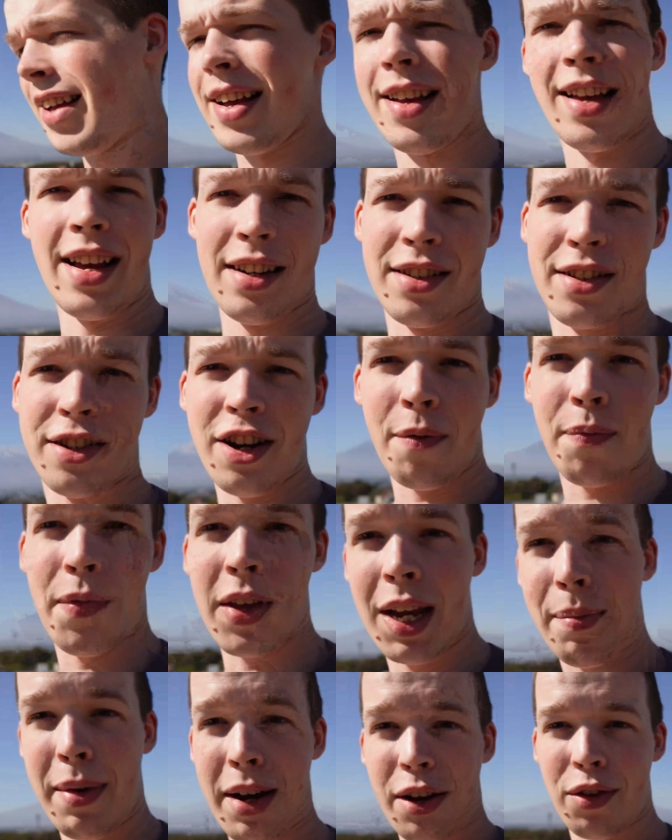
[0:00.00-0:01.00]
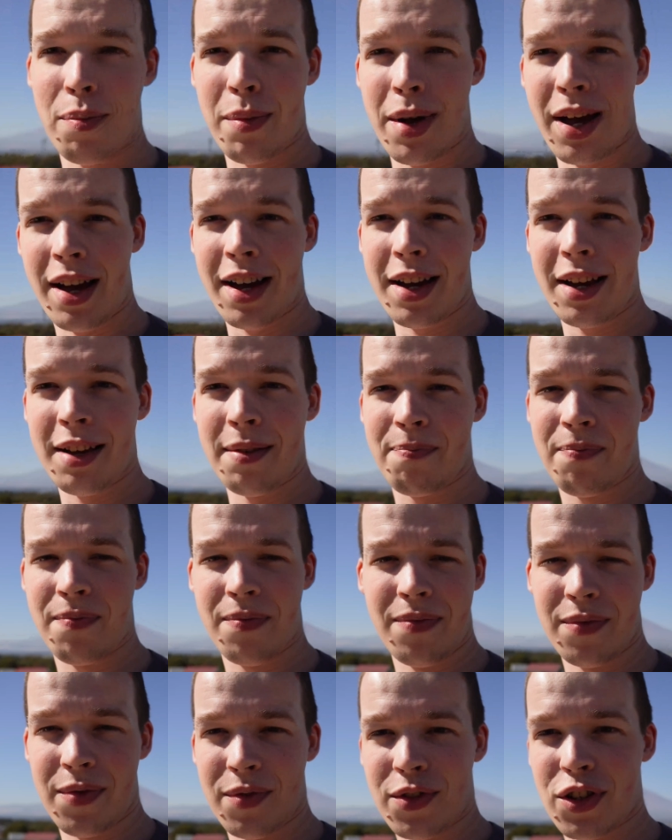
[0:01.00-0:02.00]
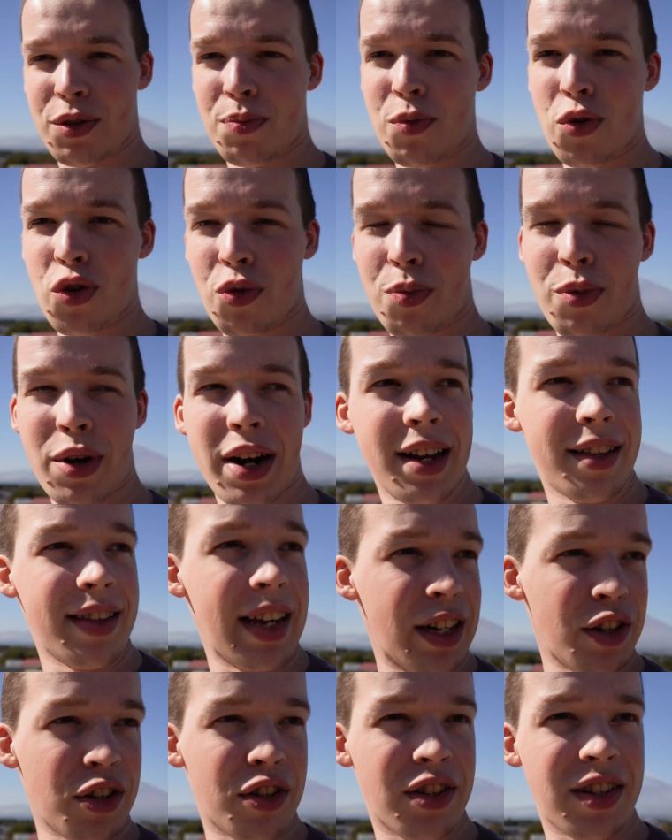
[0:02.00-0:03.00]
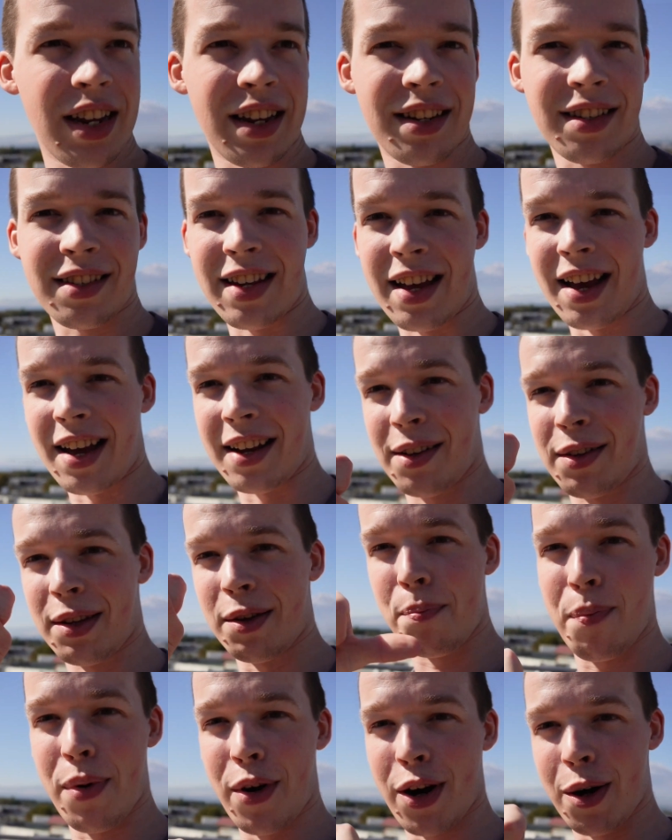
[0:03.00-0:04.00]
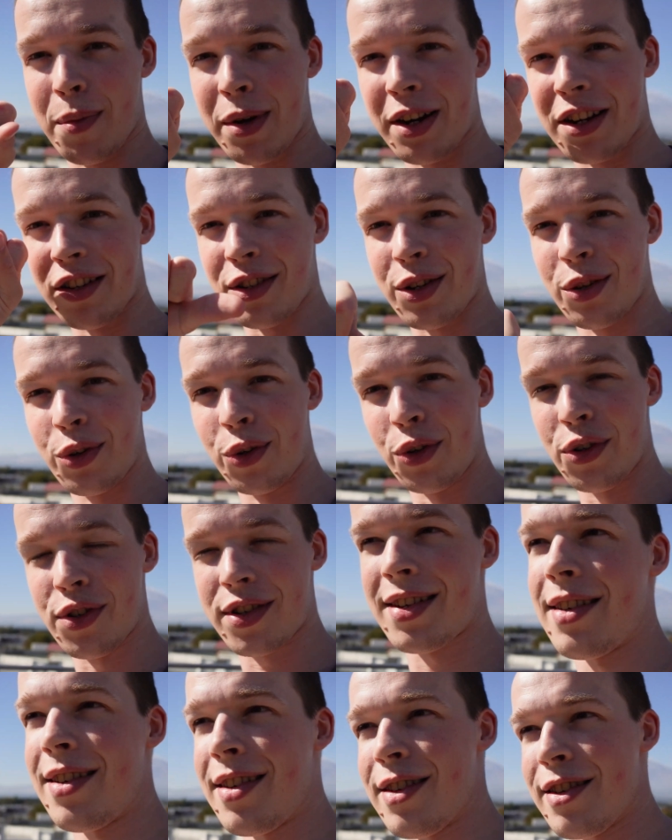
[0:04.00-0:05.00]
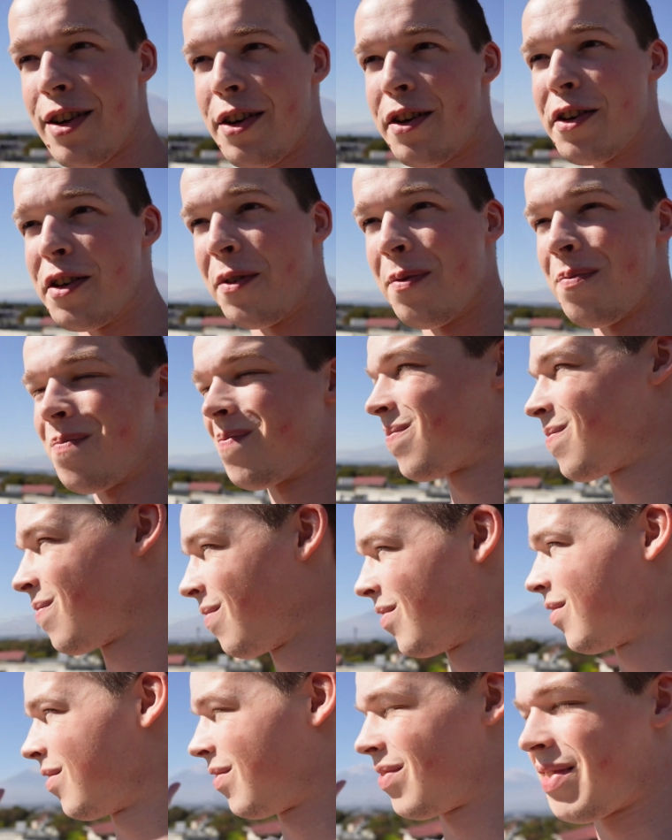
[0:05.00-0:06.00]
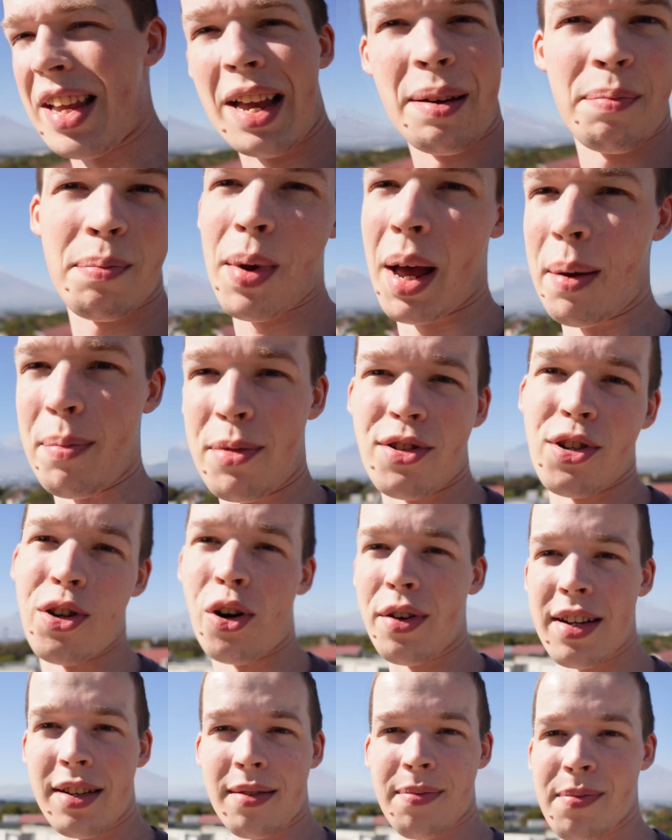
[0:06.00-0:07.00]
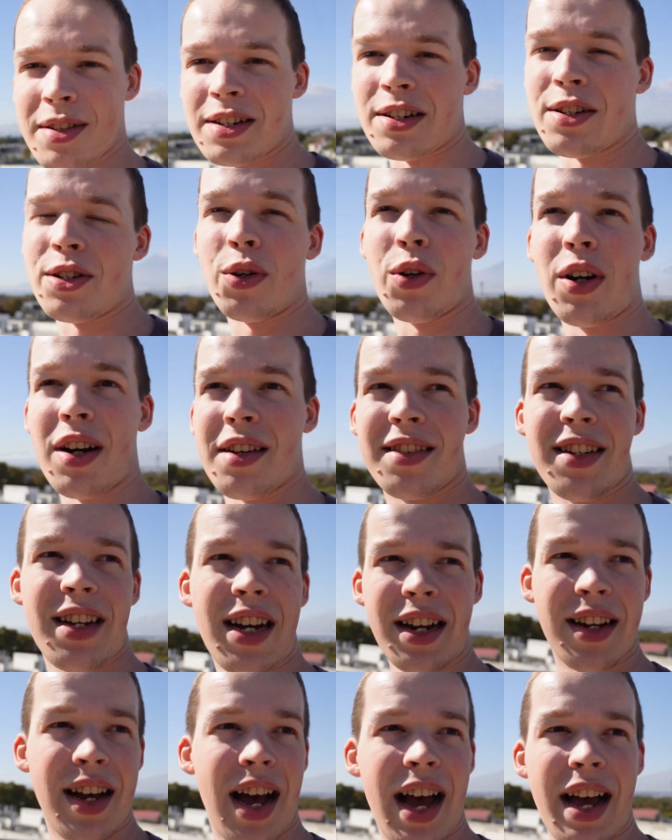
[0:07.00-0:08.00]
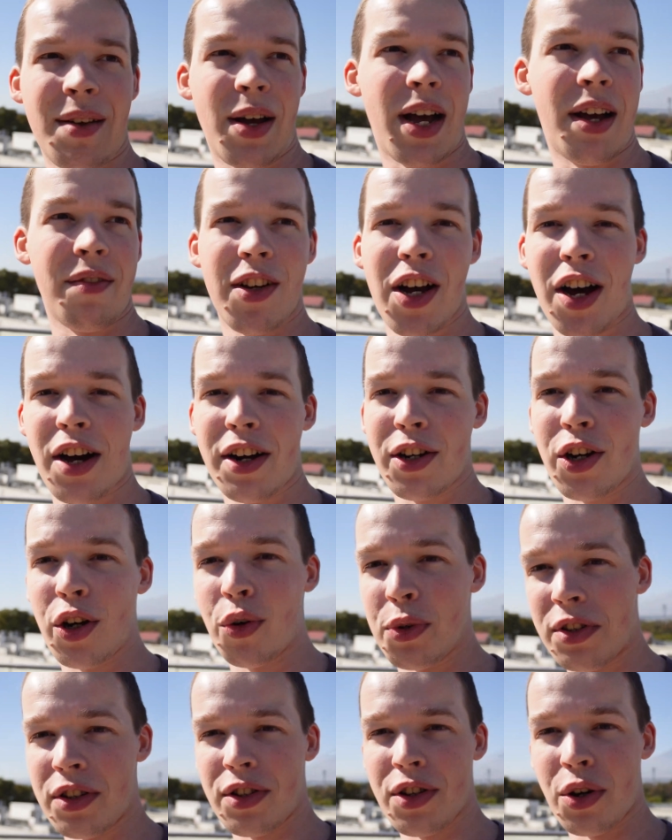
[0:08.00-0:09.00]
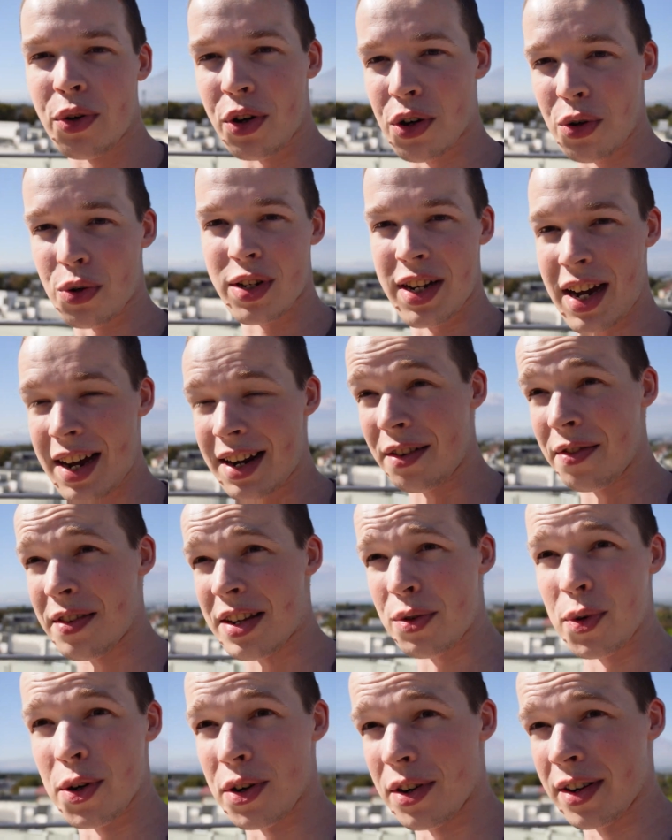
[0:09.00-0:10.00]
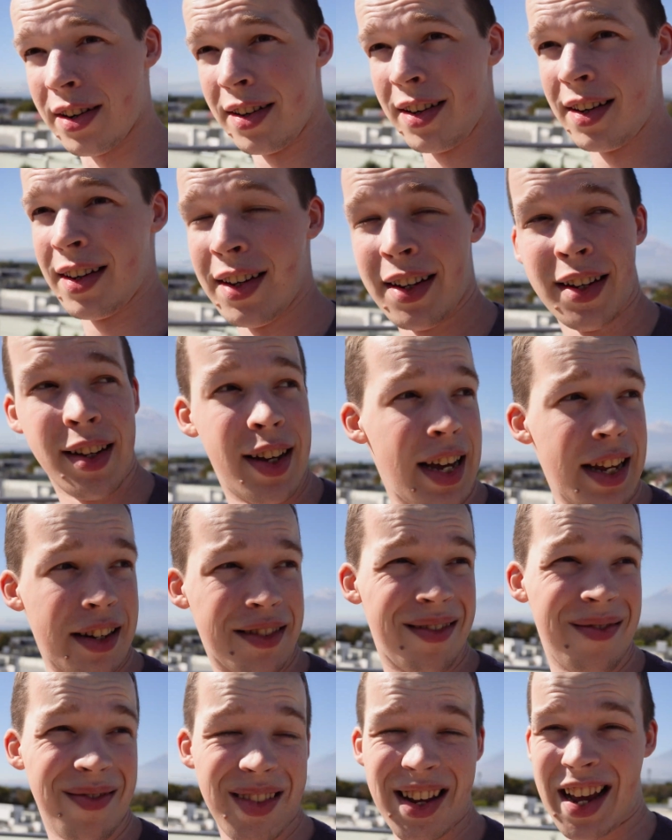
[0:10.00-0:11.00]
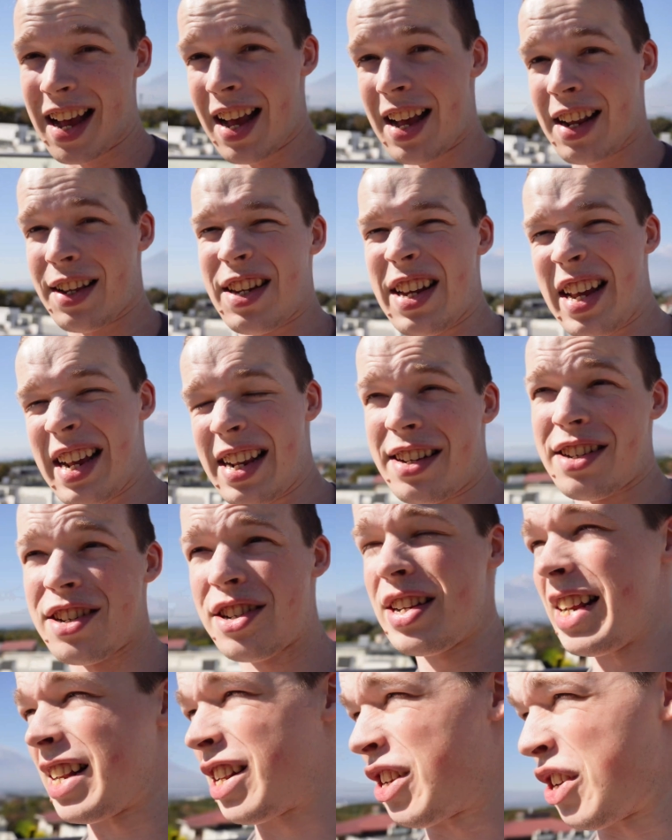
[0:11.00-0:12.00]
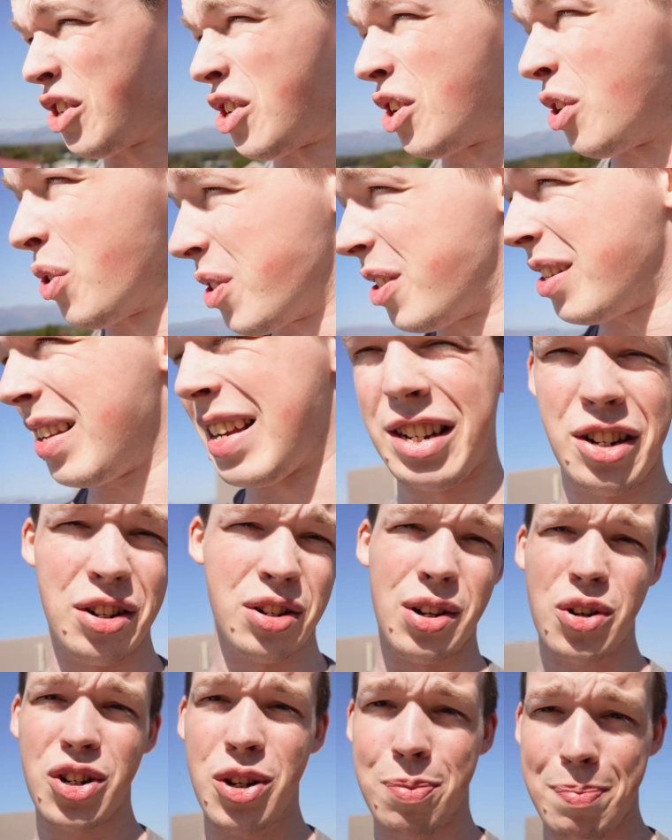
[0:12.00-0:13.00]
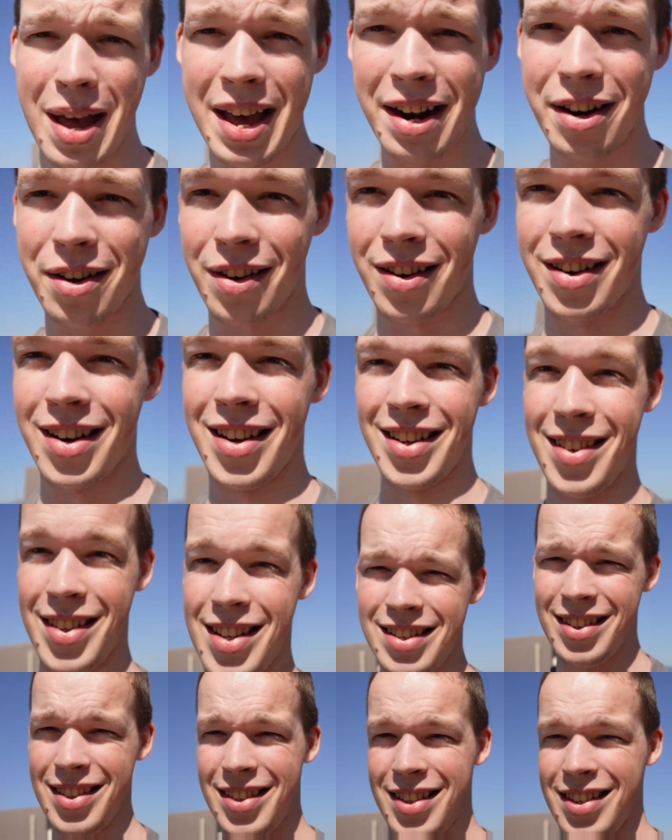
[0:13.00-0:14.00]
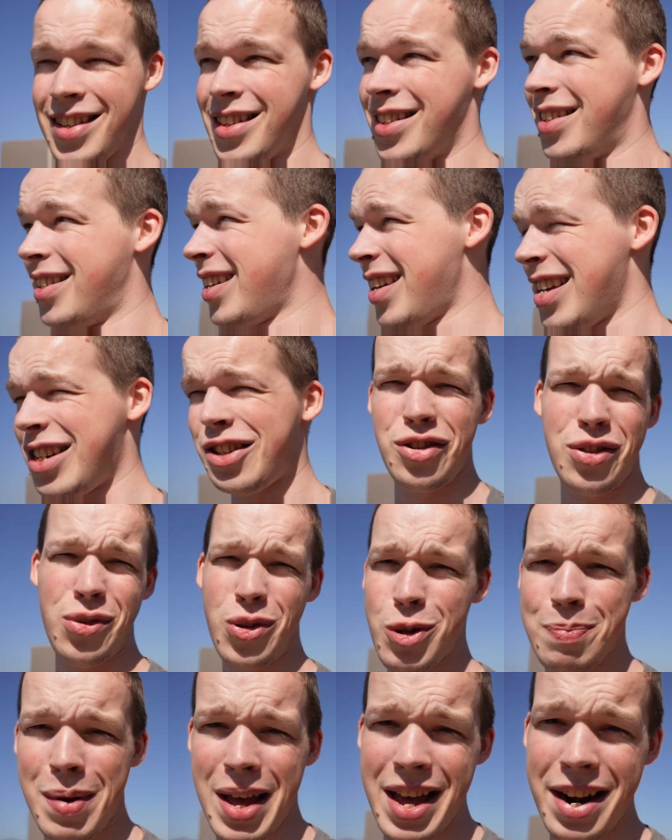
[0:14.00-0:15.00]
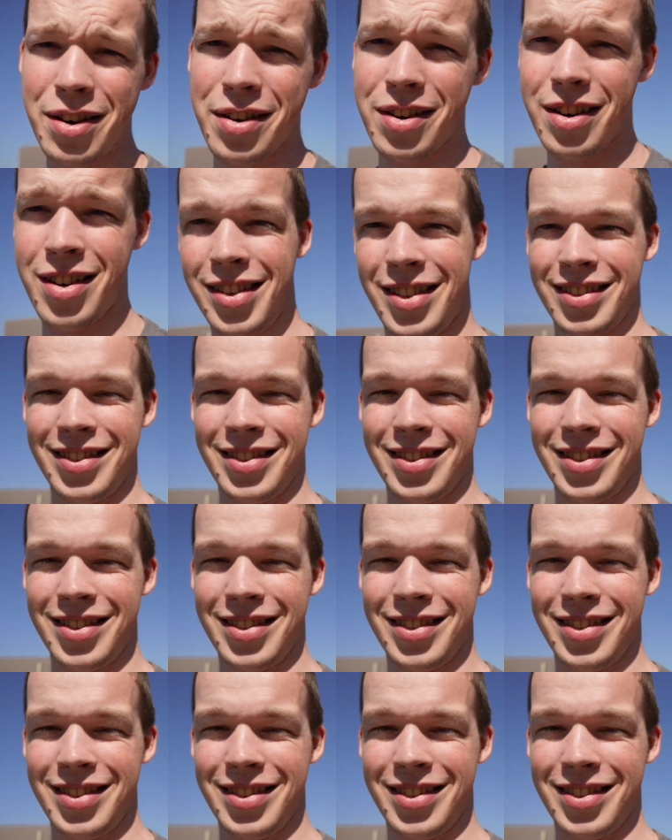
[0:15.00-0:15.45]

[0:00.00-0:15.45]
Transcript: there's something about my smooth brain that just says that pyramid is cool. So I'm sorry, Shizuoka side. I've got to go with the Tokyo side on this one. It just looks better. It just looks better.